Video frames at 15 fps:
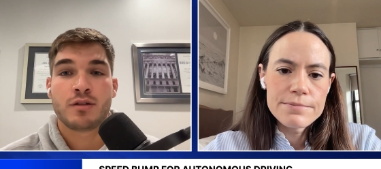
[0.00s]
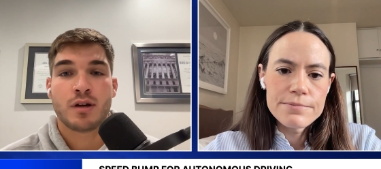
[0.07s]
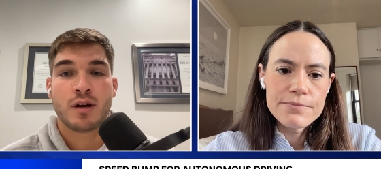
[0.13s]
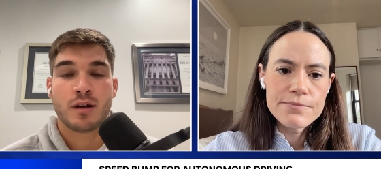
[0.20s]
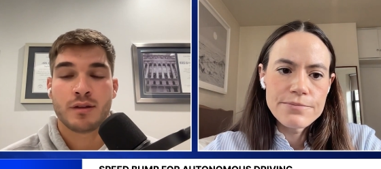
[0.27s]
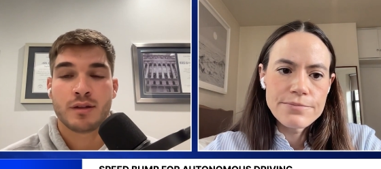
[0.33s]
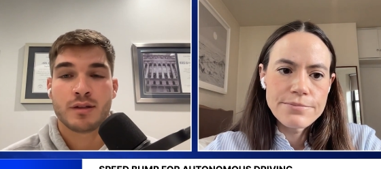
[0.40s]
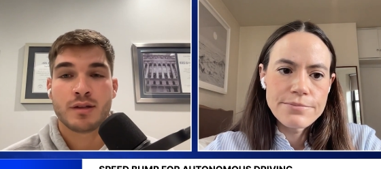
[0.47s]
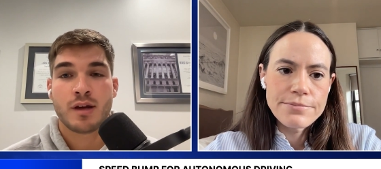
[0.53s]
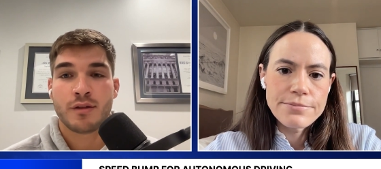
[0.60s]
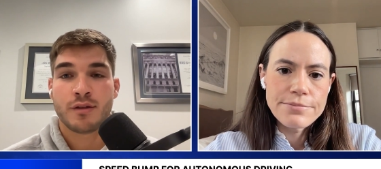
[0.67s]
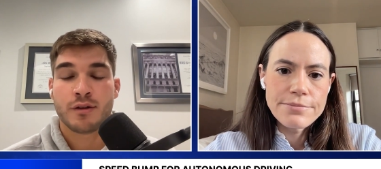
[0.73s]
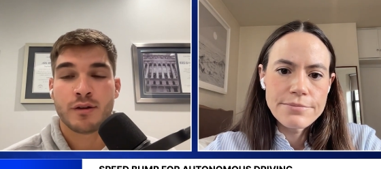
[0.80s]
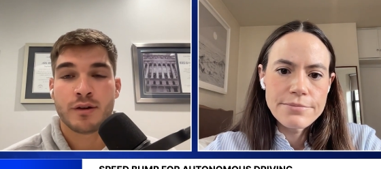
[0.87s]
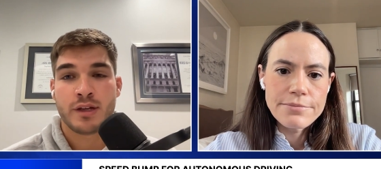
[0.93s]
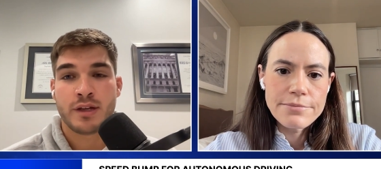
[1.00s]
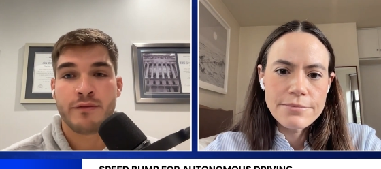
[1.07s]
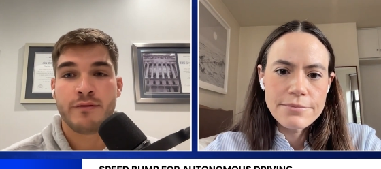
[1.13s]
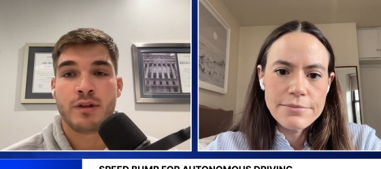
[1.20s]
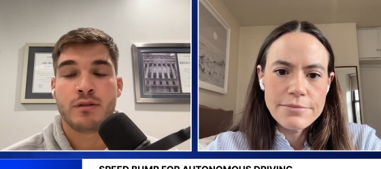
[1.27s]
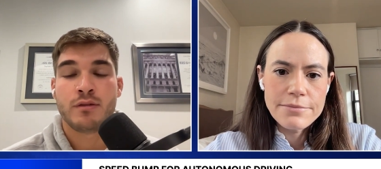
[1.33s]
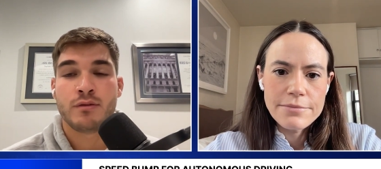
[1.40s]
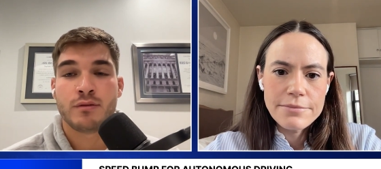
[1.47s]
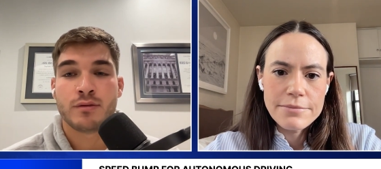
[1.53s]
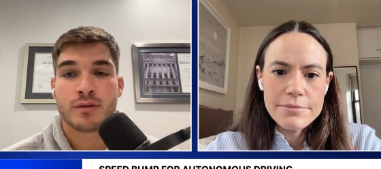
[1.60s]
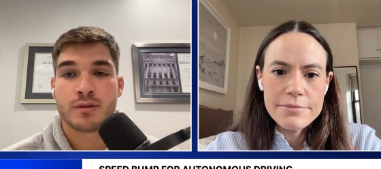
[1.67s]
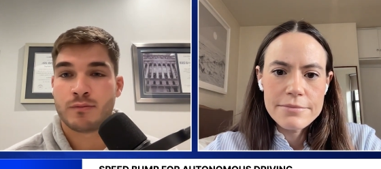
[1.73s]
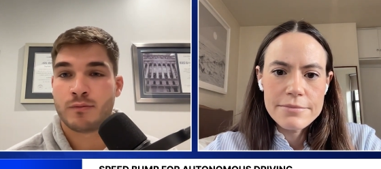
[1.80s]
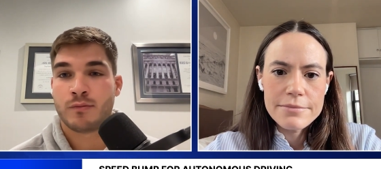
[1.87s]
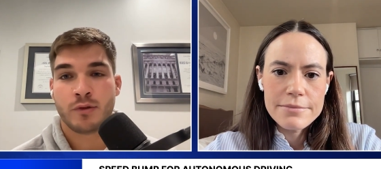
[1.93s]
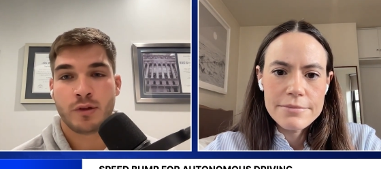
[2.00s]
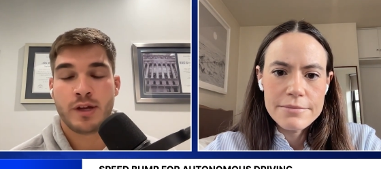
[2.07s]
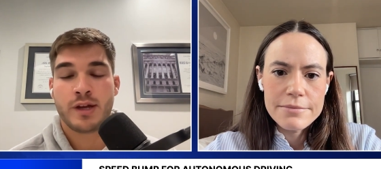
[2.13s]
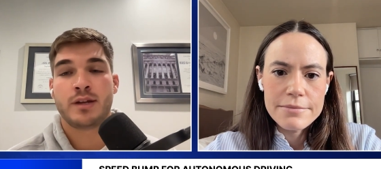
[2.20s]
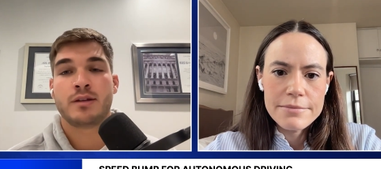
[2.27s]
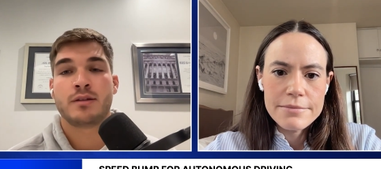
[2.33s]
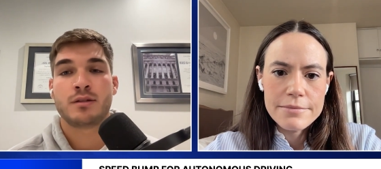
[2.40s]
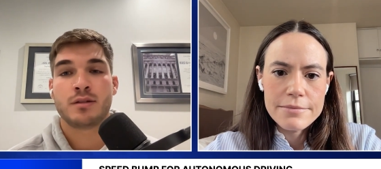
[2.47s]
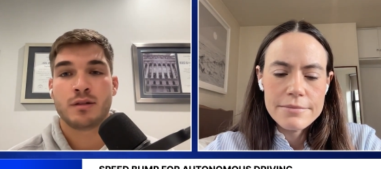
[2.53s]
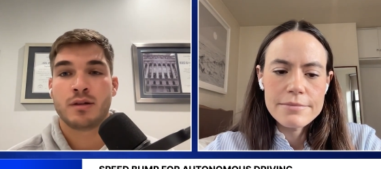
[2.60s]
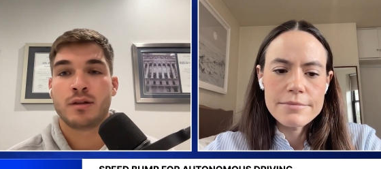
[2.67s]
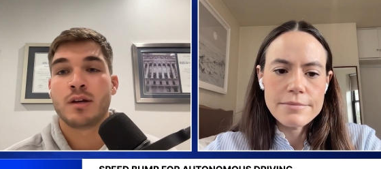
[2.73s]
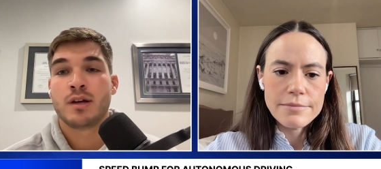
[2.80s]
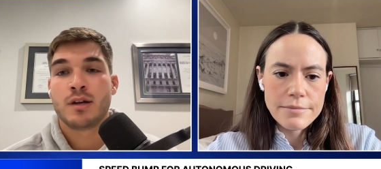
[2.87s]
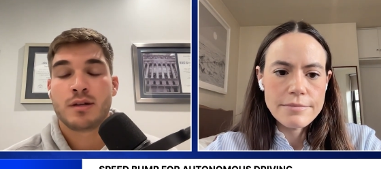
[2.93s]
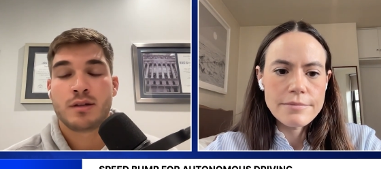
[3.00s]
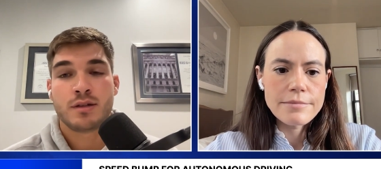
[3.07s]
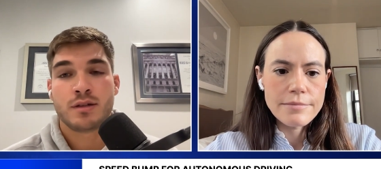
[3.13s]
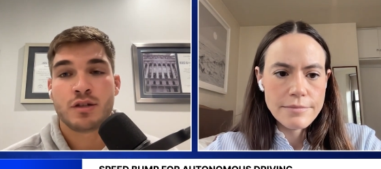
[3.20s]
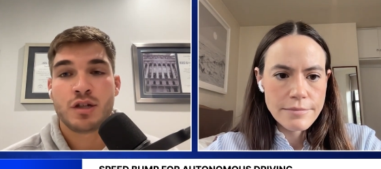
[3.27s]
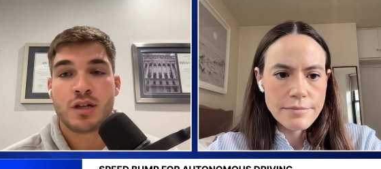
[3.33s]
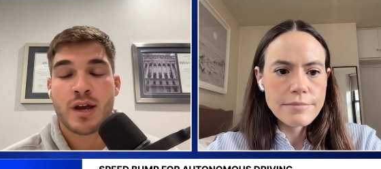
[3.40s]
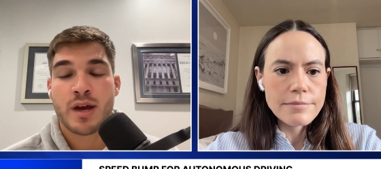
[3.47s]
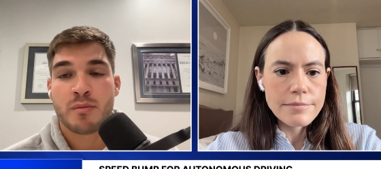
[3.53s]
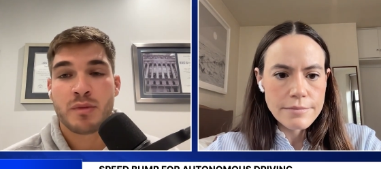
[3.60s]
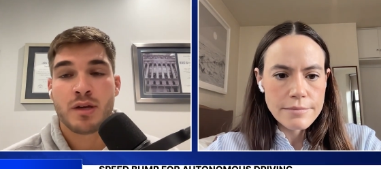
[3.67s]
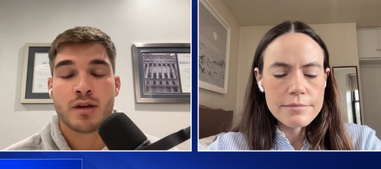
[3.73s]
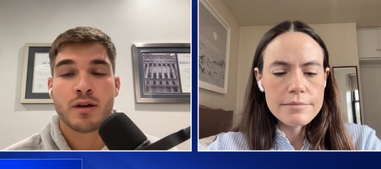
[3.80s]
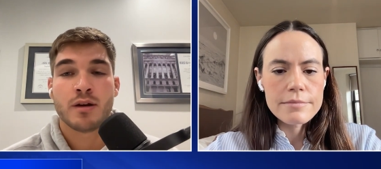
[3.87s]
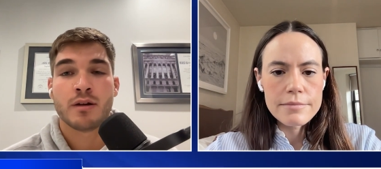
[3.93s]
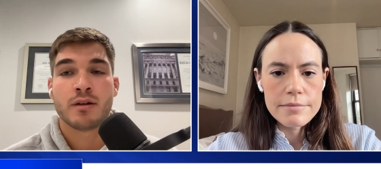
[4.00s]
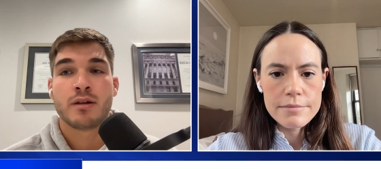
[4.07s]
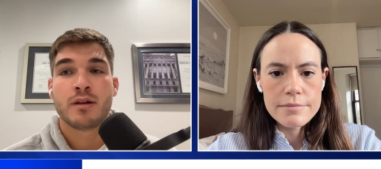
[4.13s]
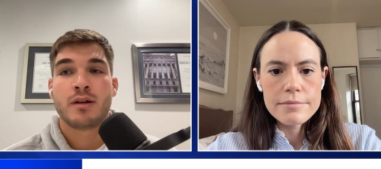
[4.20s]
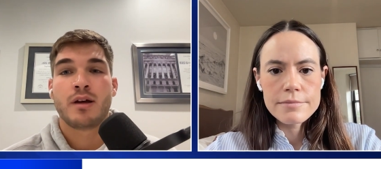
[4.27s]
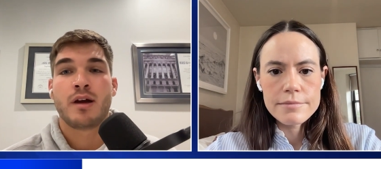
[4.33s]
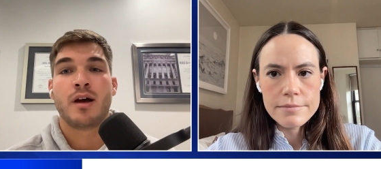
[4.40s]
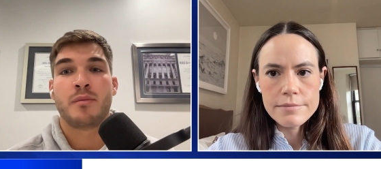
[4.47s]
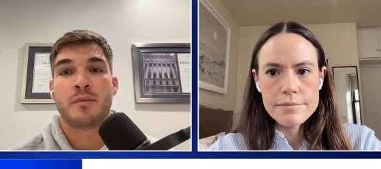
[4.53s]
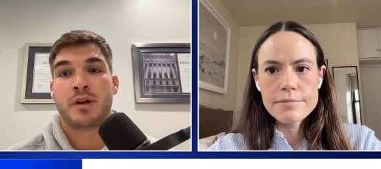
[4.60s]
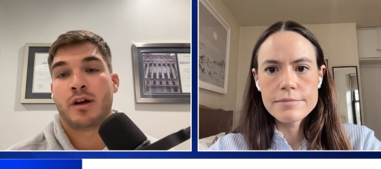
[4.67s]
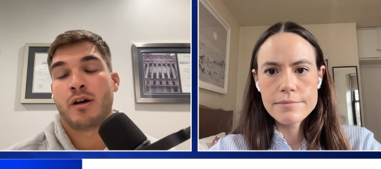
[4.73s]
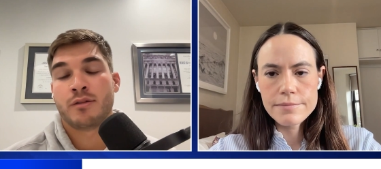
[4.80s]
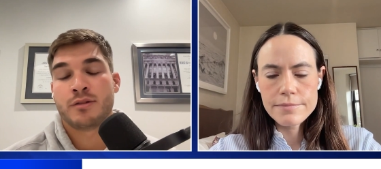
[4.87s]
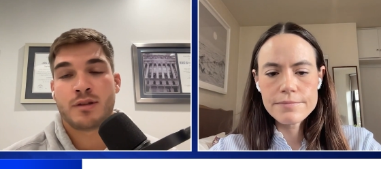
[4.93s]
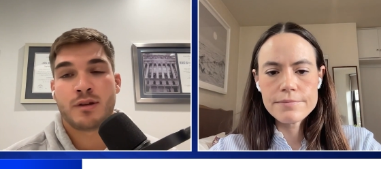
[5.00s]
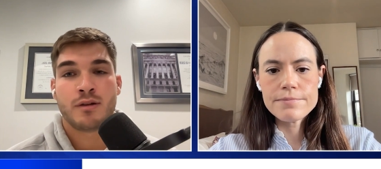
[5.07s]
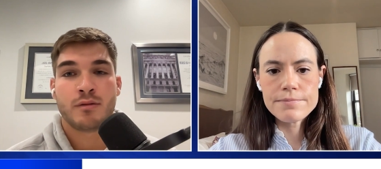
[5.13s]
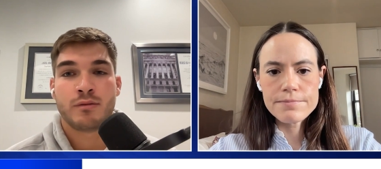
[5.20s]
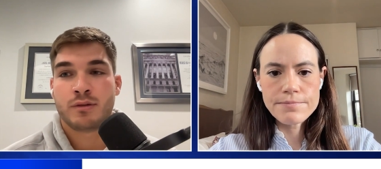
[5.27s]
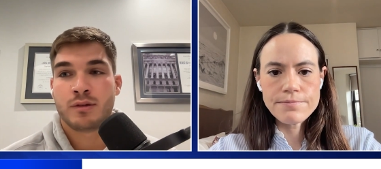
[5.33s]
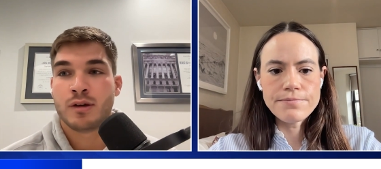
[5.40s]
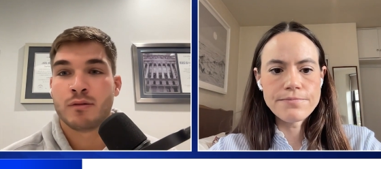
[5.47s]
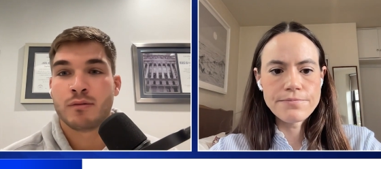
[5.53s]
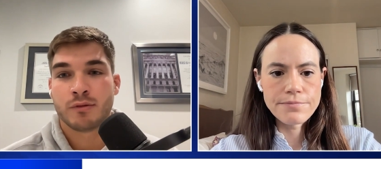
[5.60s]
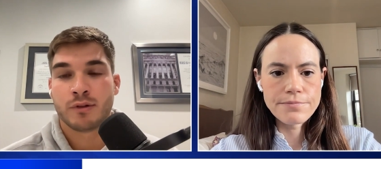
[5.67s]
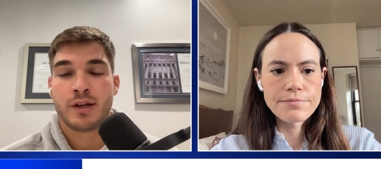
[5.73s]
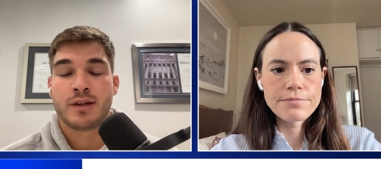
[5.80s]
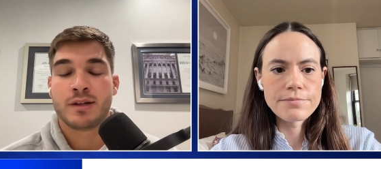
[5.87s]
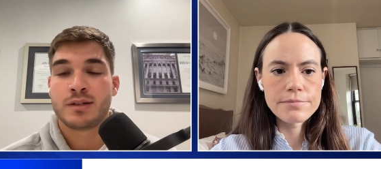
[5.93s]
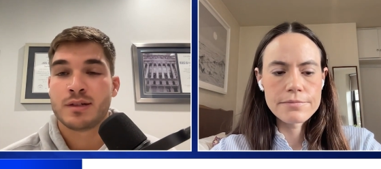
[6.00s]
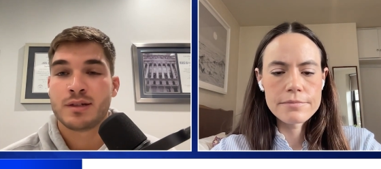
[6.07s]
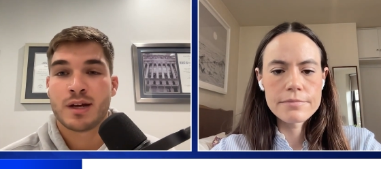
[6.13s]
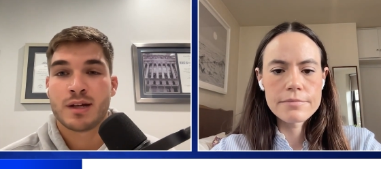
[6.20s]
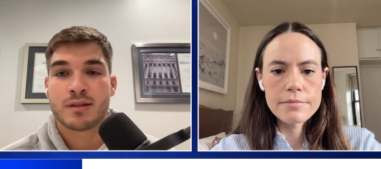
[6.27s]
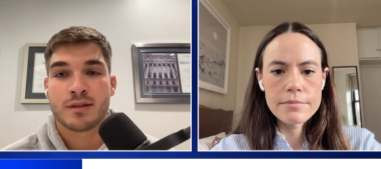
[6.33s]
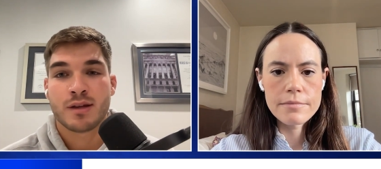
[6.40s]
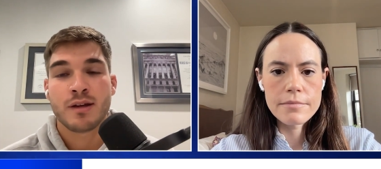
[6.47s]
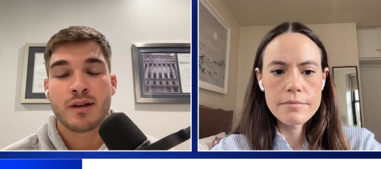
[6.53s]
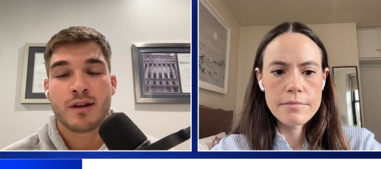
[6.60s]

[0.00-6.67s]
Speaker 1: on this other EV news related to to GM here, um, and also you know related to Tesla?